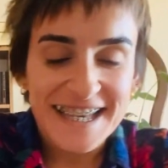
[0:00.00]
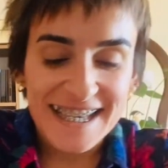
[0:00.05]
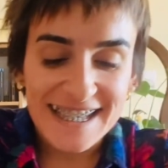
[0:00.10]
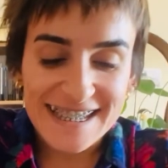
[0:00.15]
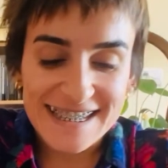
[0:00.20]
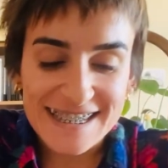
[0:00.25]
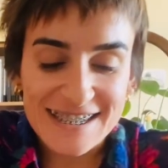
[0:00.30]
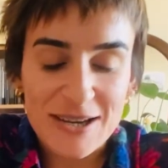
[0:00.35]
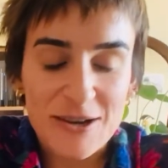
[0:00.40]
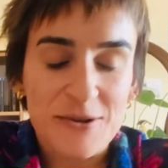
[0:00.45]

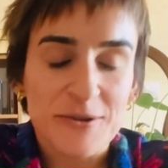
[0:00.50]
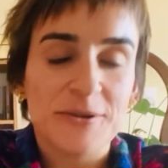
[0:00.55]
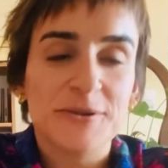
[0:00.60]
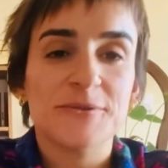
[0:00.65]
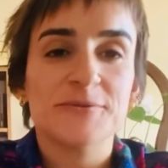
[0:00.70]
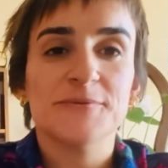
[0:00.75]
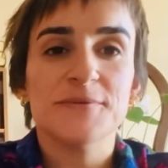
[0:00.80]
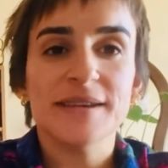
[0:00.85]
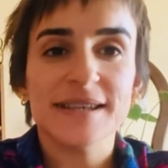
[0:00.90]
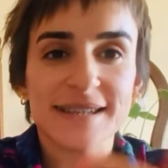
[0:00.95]
So
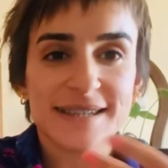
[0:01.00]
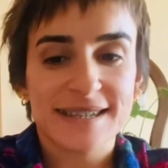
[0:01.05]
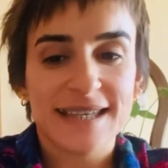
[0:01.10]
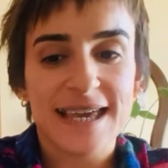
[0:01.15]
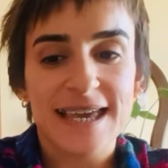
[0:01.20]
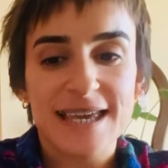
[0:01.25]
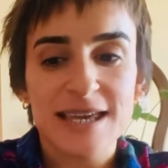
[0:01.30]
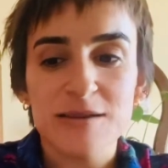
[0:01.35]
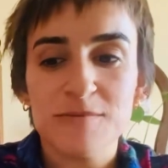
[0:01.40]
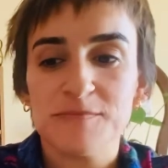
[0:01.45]
we
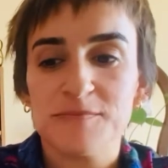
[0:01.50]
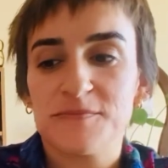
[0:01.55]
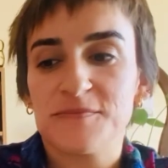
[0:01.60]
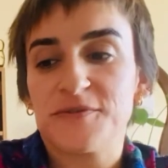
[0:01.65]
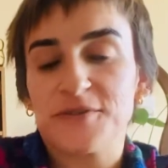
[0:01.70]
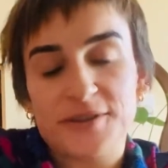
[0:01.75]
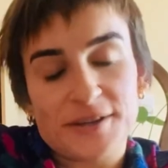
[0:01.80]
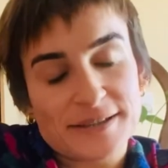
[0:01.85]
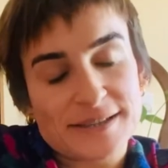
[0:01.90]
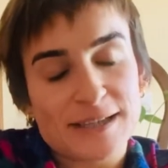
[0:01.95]
say,
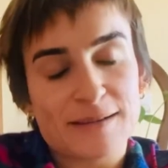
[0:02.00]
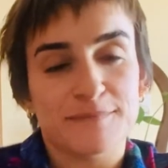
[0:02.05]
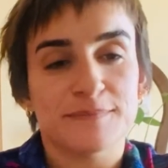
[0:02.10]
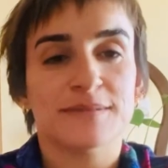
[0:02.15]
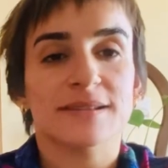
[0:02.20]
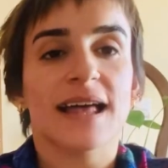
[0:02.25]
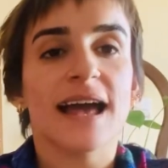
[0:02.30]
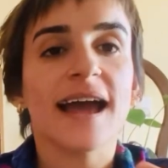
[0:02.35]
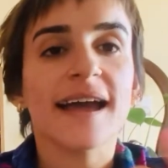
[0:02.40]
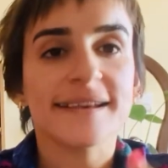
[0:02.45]
for
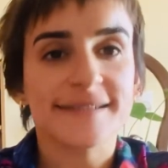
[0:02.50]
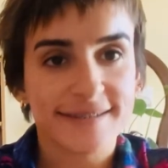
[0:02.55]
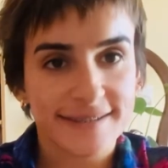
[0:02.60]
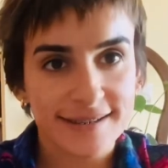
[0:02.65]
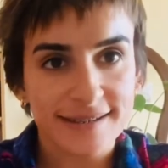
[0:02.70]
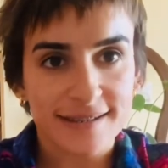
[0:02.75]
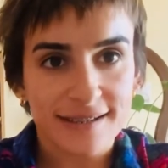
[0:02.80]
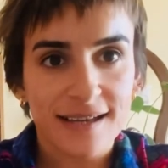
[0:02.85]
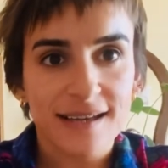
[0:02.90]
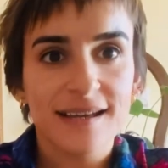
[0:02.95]
example,
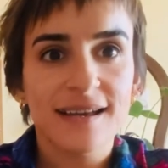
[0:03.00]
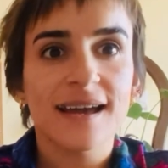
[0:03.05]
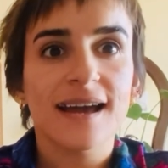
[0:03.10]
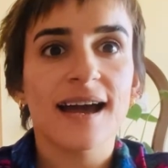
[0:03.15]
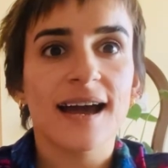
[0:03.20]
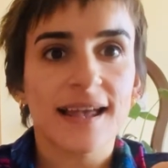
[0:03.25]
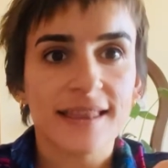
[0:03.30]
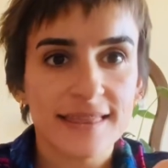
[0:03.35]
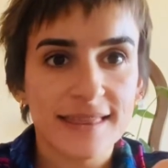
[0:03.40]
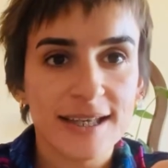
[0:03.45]
as
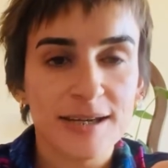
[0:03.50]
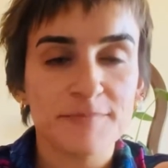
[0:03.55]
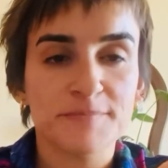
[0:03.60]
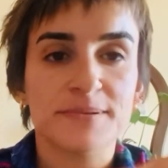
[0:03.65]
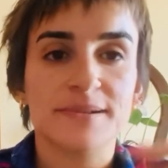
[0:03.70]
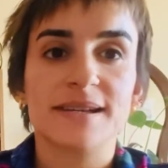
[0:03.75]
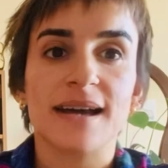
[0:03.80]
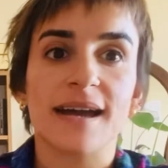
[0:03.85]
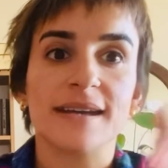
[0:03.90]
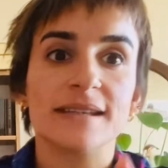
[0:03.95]
le
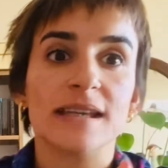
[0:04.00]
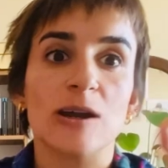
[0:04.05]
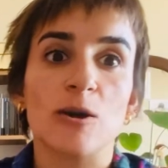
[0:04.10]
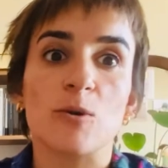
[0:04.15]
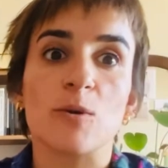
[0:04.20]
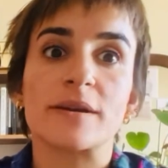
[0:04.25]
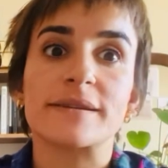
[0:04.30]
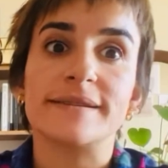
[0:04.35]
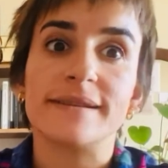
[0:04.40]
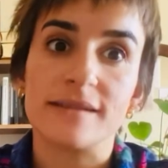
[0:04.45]
braye
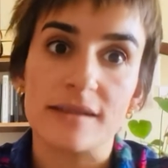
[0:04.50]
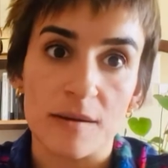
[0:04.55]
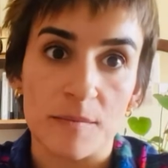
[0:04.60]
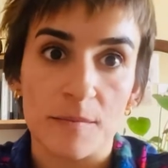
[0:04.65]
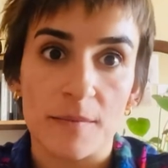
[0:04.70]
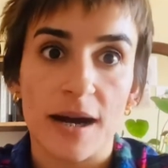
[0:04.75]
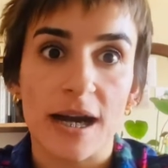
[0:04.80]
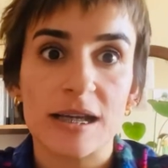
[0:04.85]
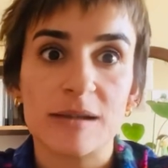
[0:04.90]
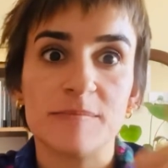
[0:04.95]
khod
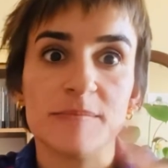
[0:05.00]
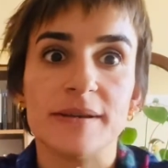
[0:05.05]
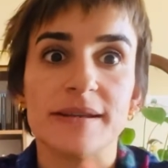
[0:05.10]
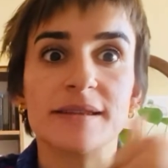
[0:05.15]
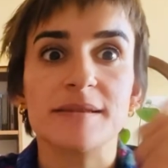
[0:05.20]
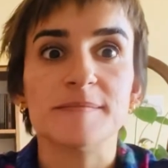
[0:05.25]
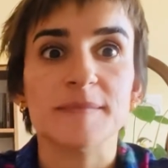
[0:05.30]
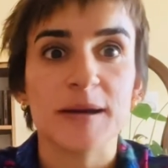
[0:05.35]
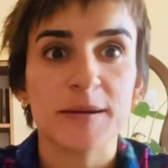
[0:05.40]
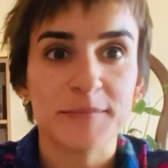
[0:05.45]
dedim, I
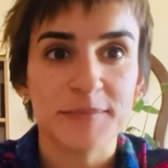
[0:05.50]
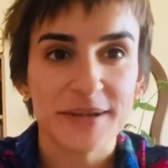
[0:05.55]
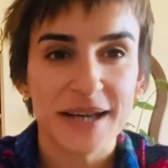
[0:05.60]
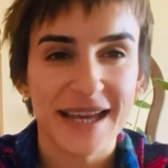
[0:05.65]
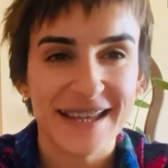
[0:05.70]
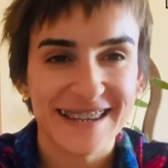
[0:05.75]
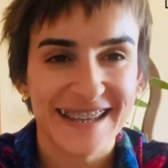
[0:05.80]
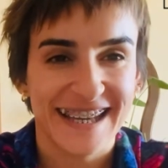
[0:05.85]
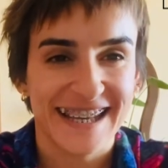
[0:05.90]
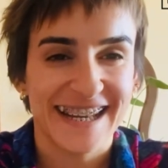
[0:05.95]
beat my
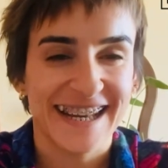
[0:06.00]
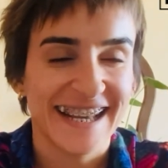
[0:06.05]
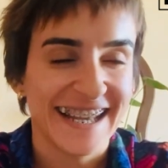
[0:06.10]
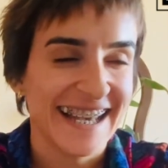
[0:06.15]
brother.